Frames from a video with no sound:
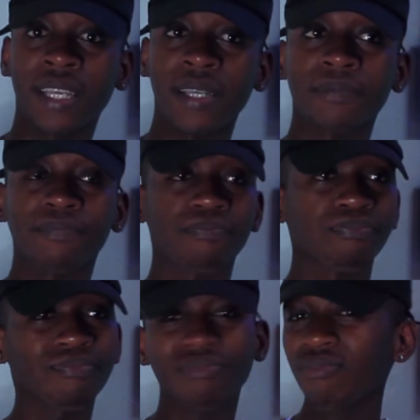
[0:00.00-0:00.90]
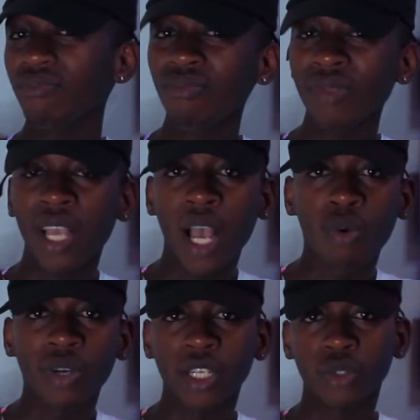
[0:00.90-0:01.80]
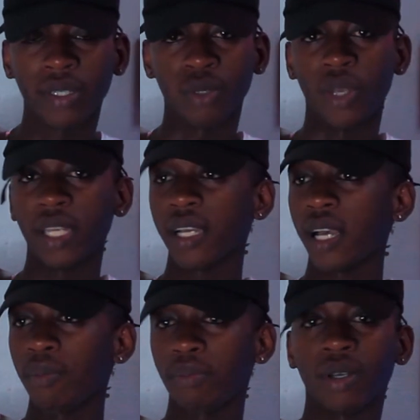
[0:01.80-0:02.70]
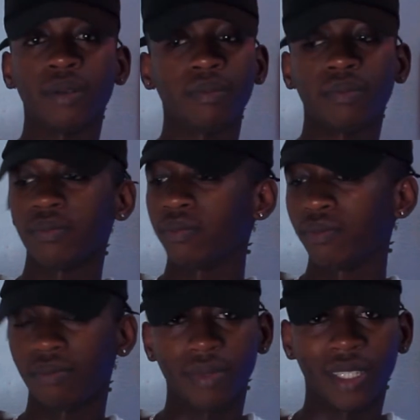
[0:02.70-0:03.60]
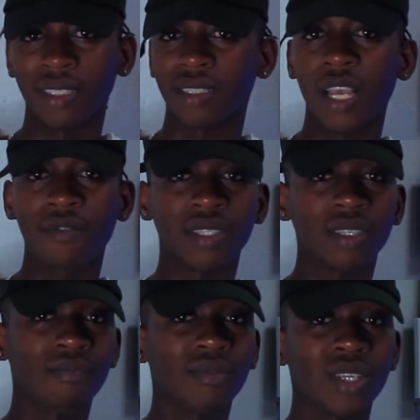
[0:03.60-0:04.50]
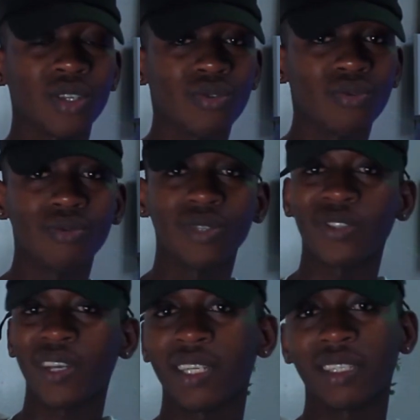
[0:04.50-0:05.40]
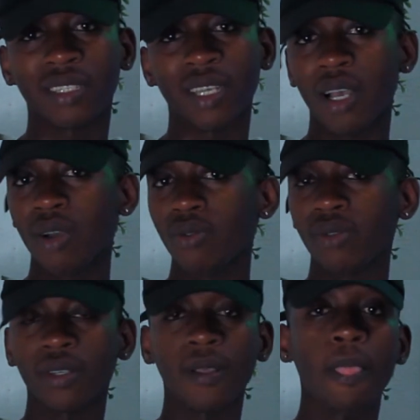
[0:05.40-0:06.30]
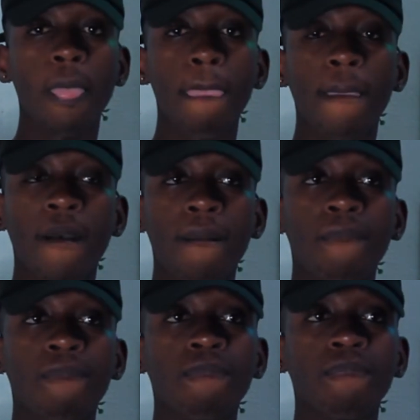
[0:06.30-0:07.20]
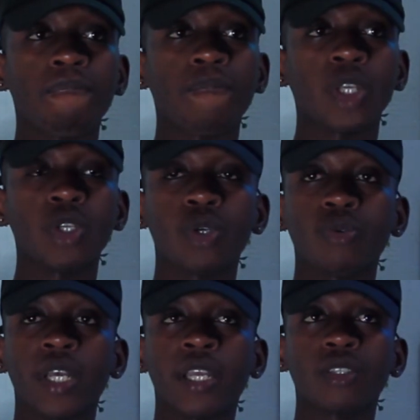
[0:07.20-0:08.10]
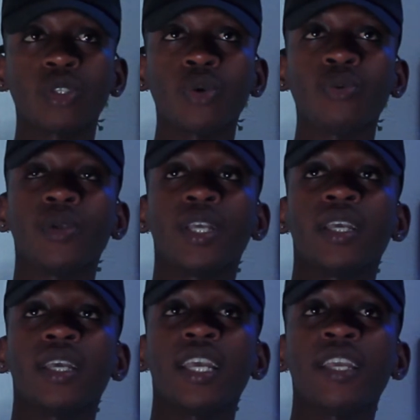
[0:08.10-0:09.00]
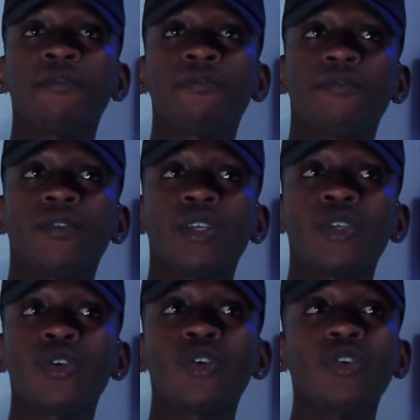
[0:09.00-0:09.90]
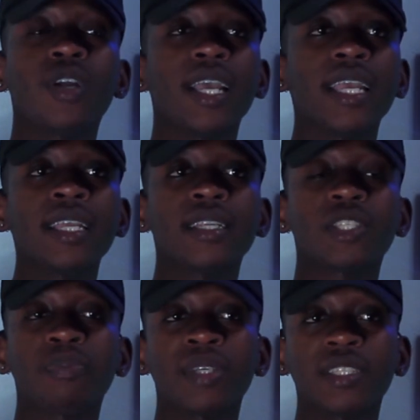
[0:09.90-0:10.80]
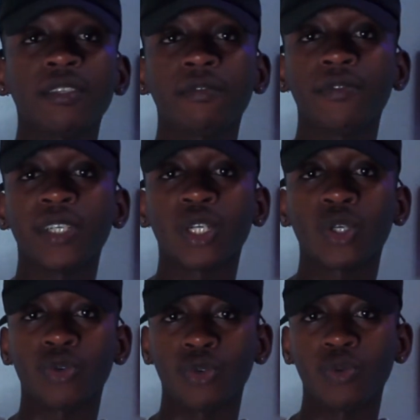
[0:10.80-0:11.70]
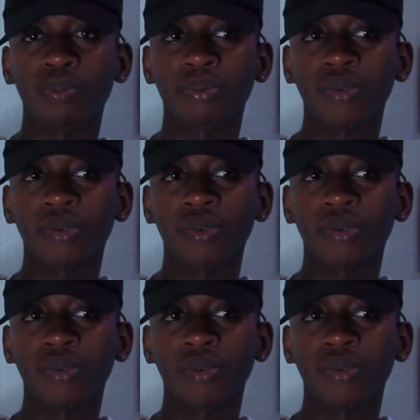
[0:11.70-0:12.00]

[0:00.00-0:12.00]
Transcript: day I would actually wake up, um discover something new, write it down, um, you know. And so if you're in a specific group,